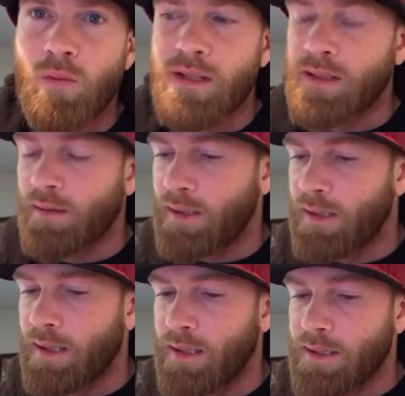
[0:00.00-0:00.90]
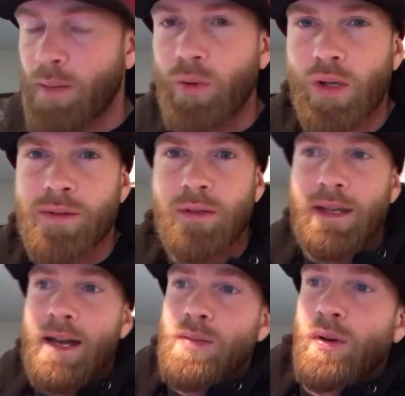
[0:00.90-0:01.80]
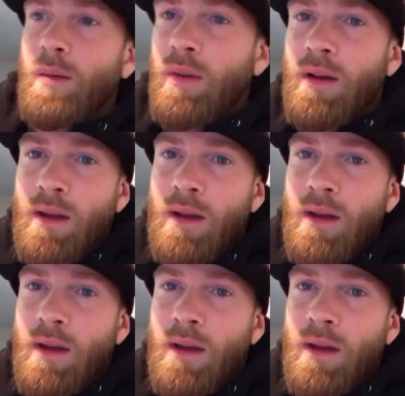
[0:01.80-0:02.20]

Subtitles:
recently is I pulled up to a gas pump,